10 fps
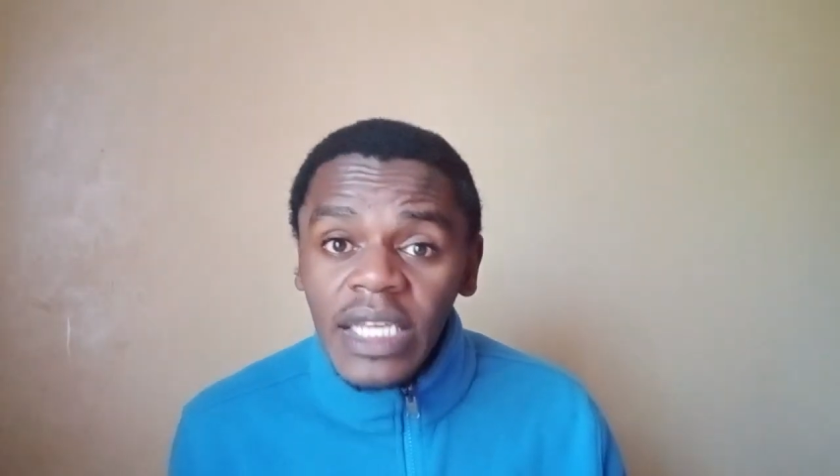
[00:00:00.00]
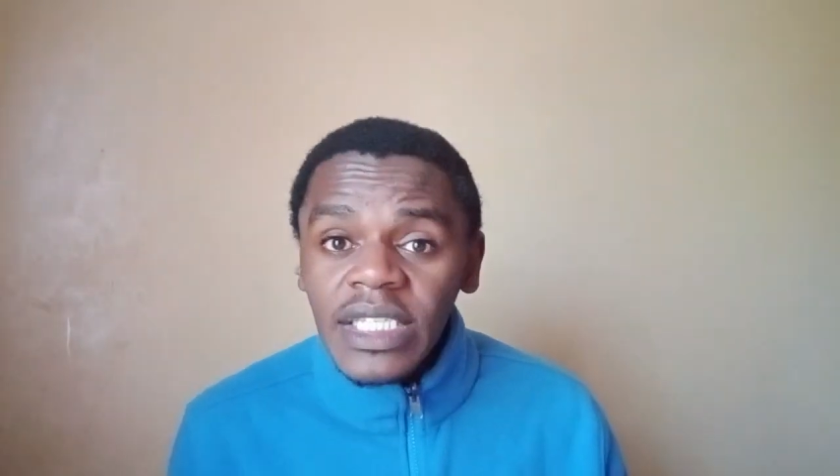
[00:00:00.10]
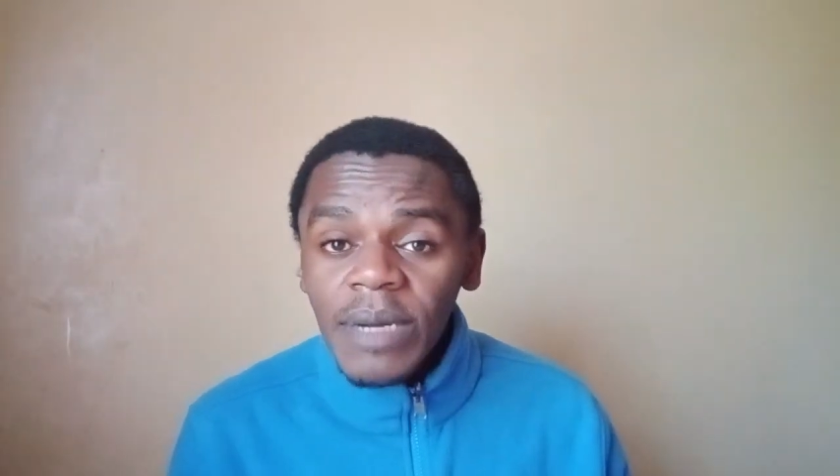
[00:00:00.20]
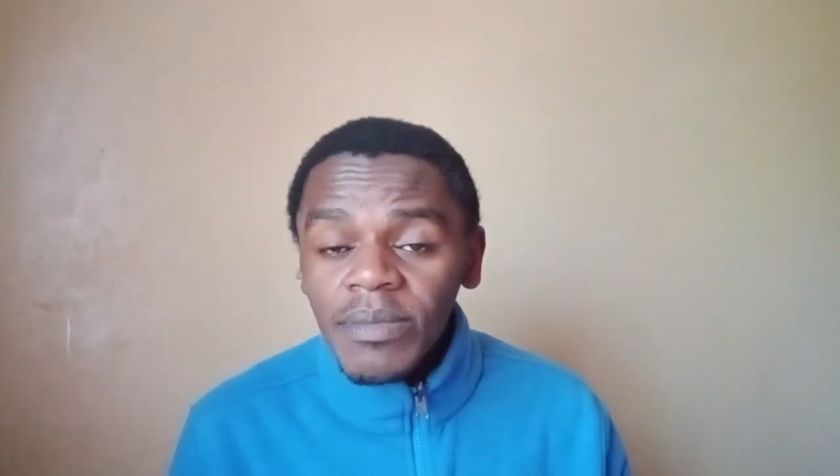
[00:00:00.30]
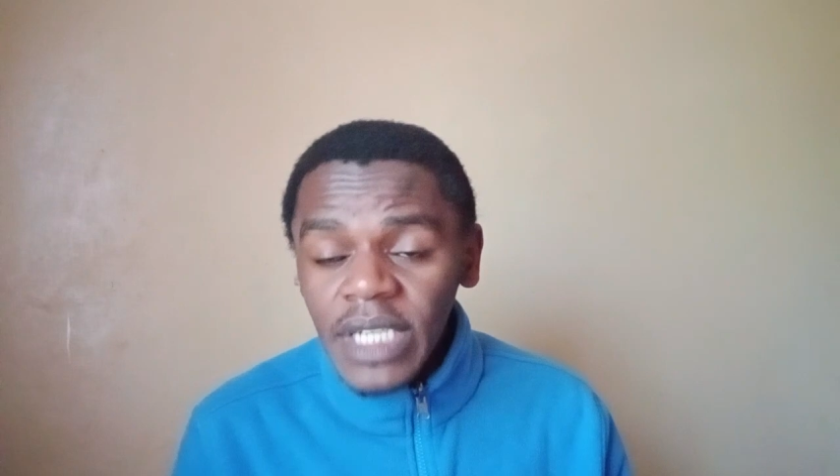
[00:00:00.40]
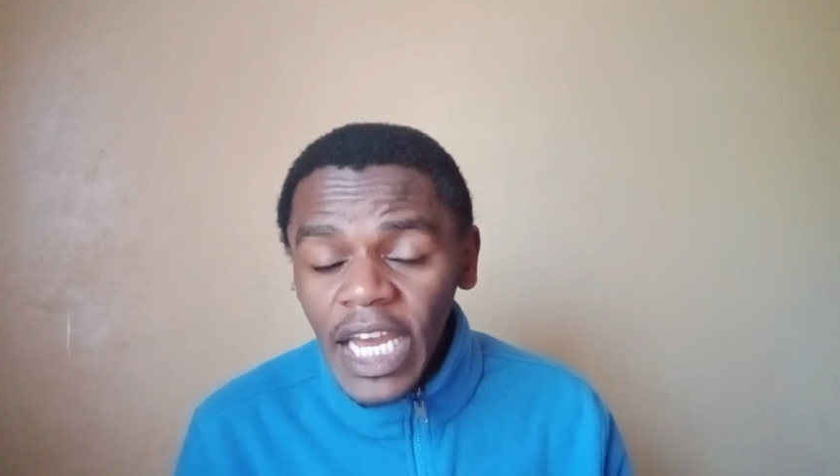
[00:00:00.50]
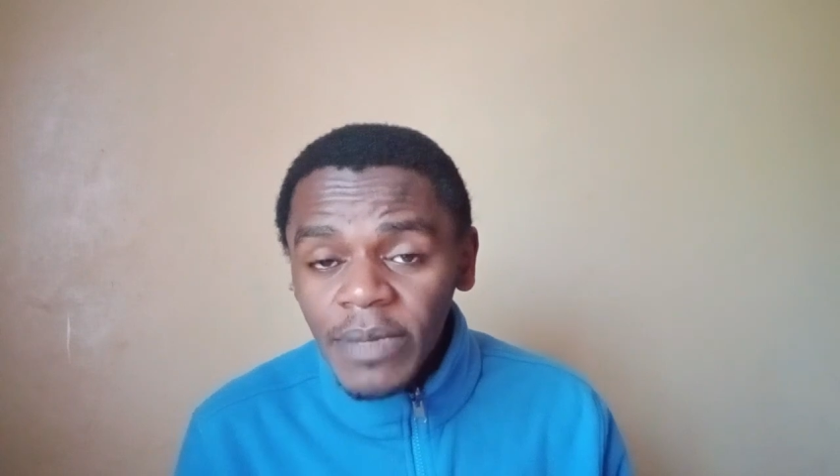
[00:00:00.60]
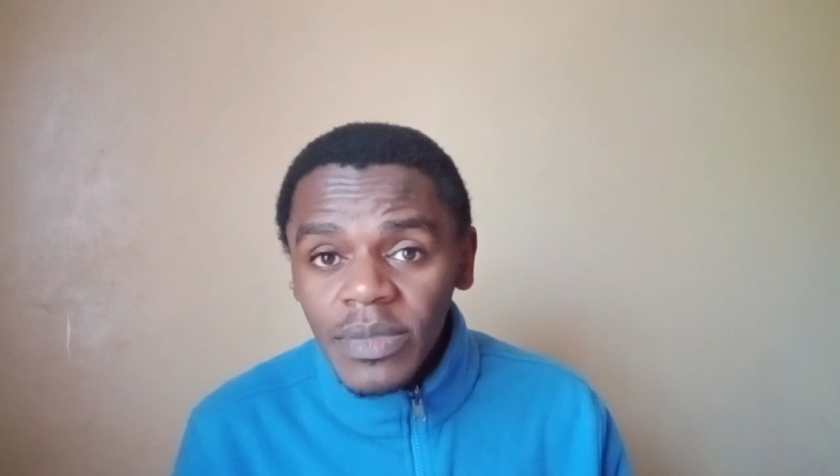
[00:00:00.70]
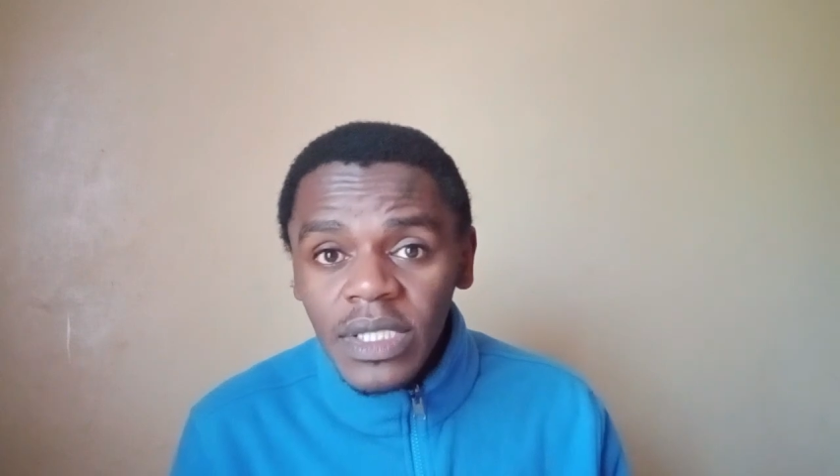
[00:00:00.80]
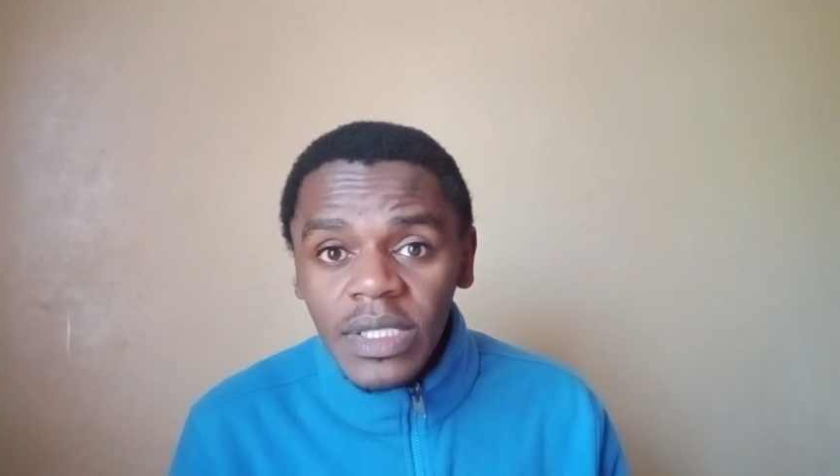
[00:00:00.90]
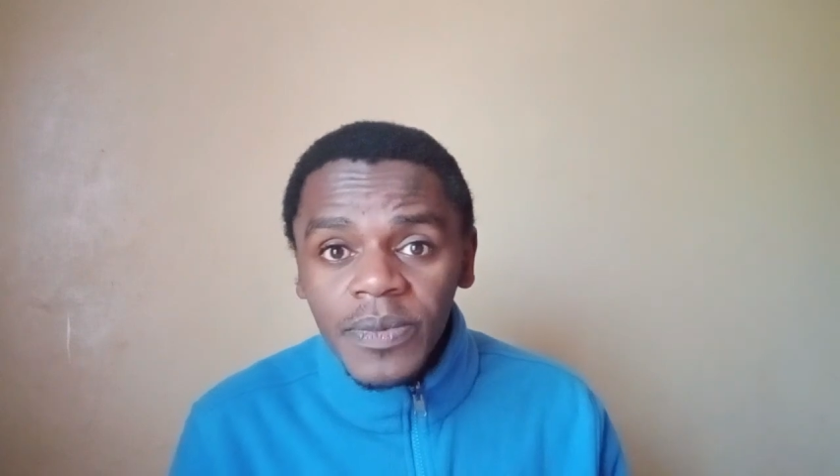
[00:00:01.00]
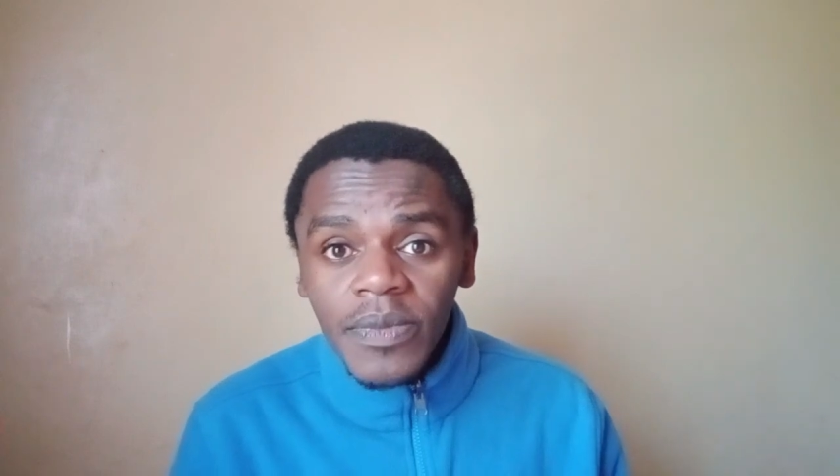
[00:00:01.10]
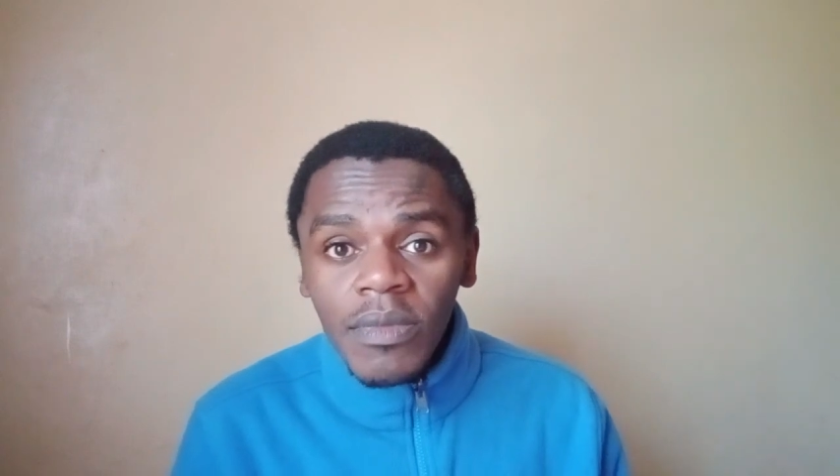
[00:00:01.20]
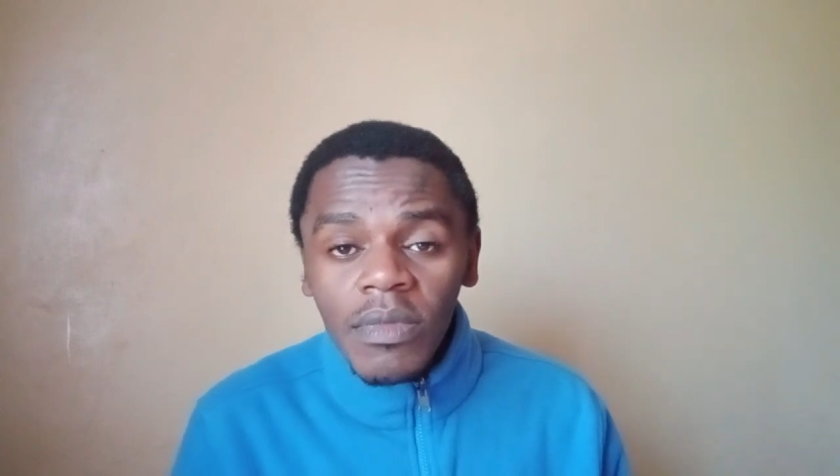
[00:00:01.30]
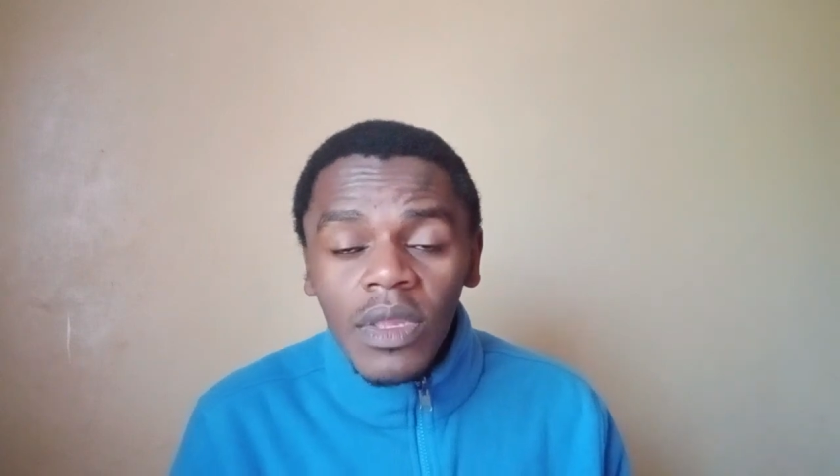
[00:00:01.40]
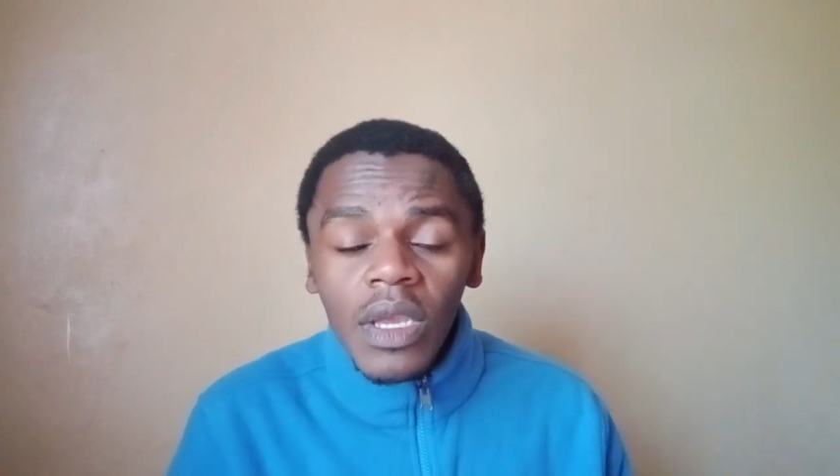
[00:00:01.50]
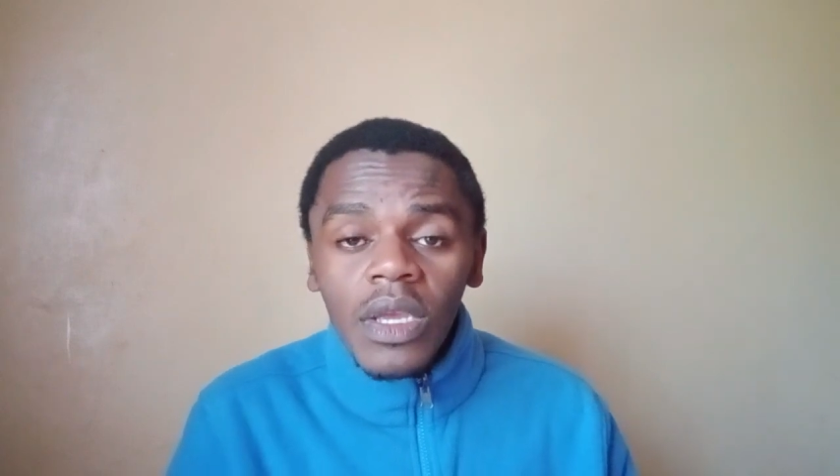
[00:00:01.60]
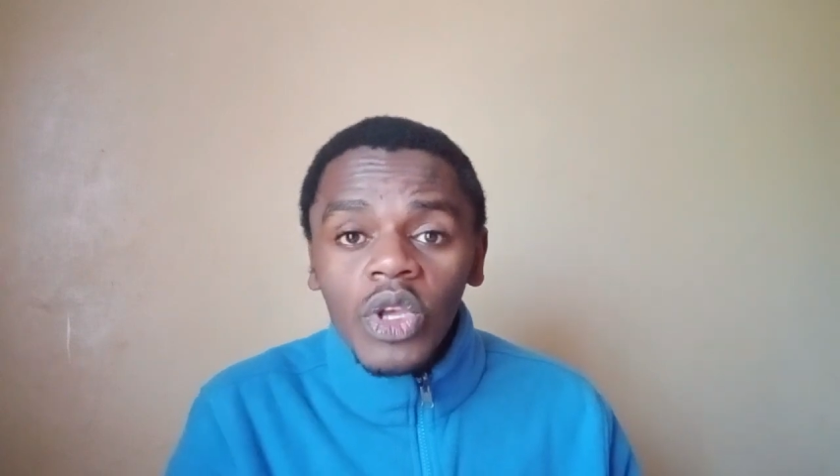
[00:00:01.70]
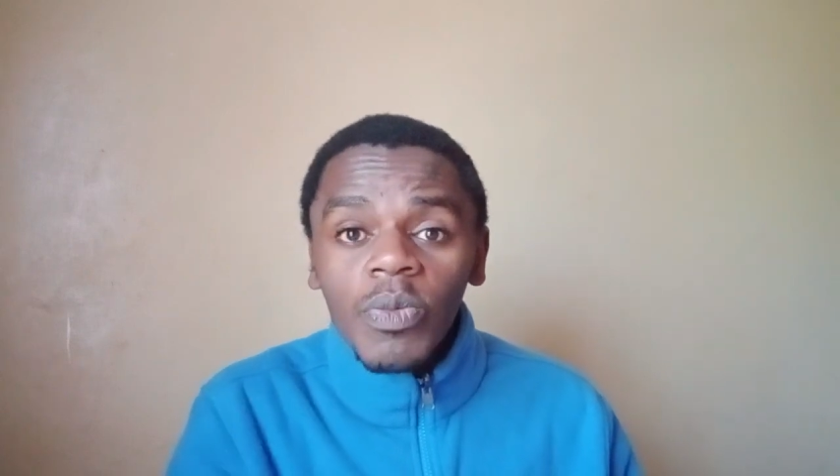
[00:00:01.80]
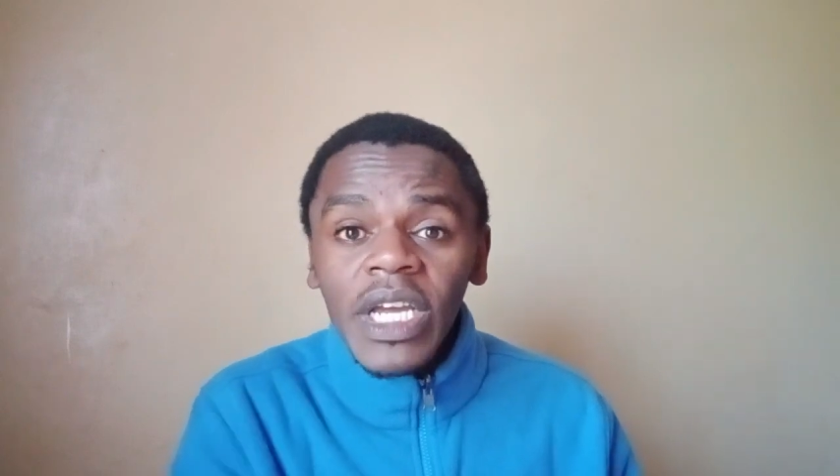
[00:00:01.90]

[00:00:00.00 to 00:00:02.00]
Sometimes you